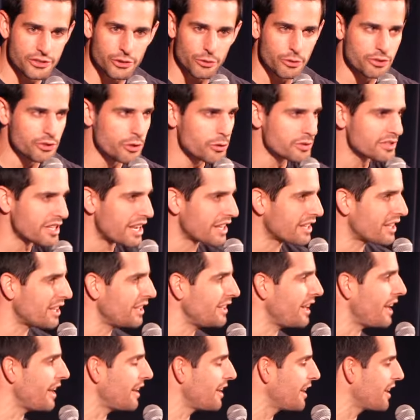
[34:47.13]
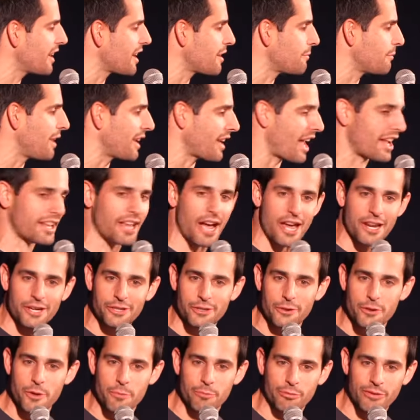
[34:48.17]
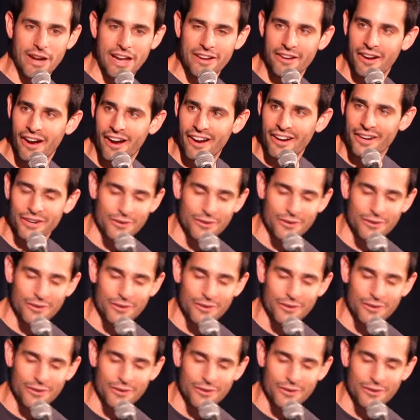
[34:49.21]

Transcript: soon as you said Canadian, I'm like, I got to do the Bret Hart,